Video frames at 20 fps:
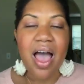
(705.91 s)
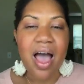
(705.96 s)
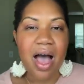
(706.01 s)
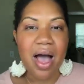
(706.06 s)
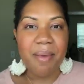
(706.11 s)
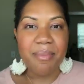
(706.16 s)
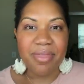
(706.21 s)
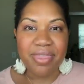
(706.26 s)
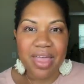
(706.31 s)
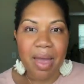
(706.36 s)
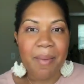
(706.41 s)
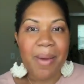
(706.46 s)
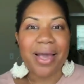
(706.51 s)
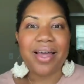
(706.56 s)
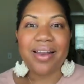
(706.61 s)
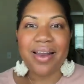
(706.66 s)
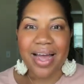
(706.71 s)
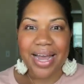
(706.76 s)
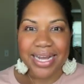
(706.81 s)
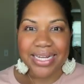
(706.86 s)
that my
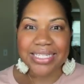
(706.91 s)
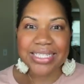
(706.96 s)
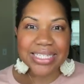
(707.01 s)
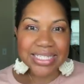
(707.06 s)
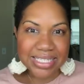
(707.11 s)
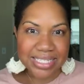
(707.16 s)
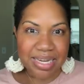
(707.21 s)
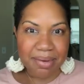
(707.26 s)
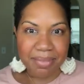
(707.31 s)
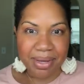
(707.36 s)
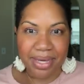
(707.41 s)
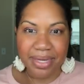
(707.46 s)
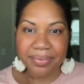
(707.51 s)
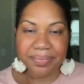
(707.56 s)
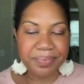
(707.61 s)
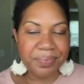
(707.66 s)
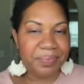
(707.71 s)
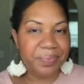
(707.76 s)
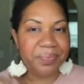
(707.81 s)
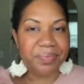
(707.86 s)
clients send
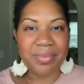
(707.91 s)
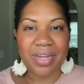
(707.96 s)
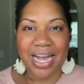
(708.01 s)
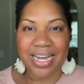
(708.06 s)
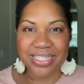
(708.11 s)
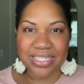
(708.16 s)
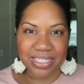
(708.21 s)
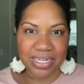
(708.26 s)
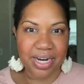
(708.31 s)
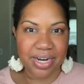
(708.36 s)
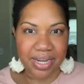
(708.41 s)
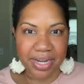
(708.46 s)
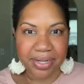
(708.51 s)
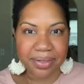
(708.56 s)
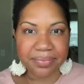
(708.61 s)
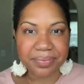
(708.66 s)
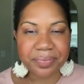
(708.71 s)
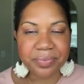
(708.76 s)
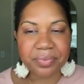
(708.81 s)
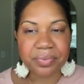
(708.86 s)
me. I study
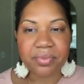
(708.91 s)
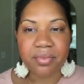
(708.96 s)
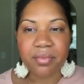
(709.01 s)
it.